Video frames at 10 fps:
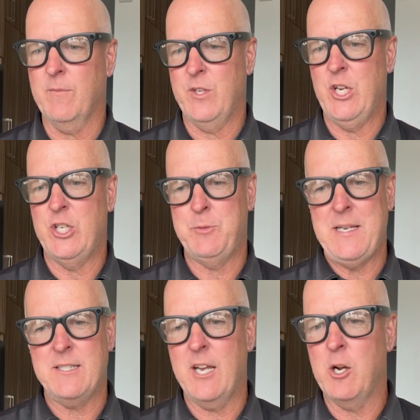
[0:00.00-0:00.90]
you just
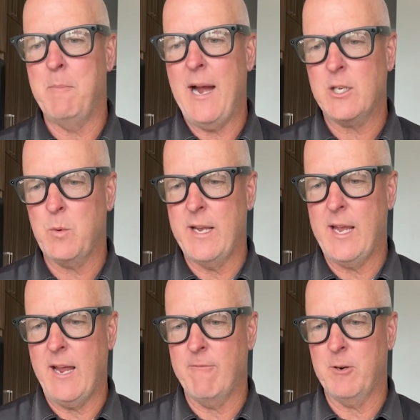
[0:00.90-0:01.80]
basically go back to where you
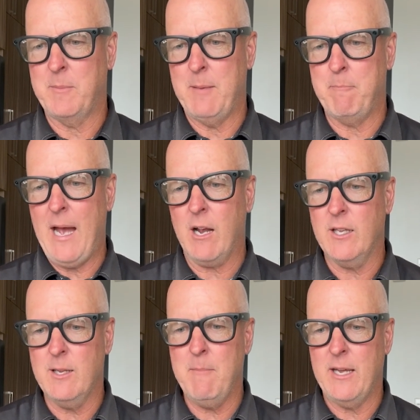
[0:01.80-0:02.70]
came from, get back
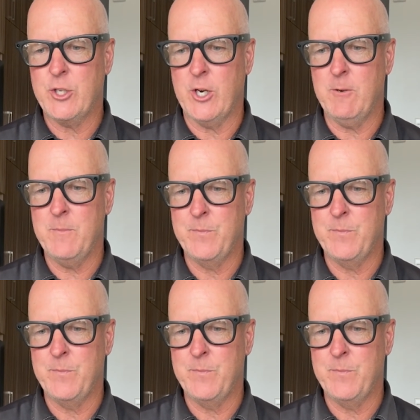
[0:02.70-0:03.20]
on the metro,